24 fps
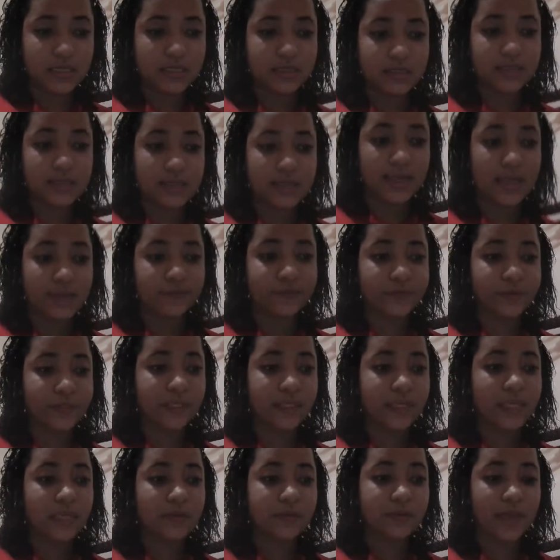is
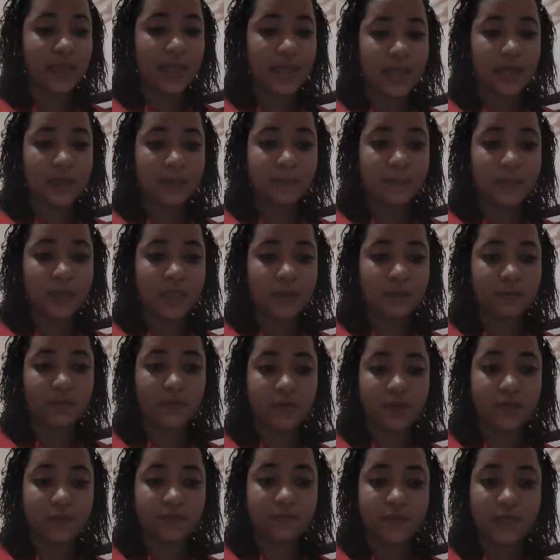lively, happy, and
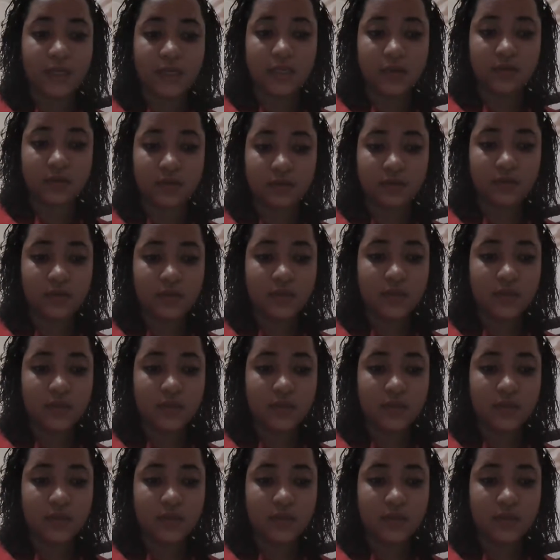motivated.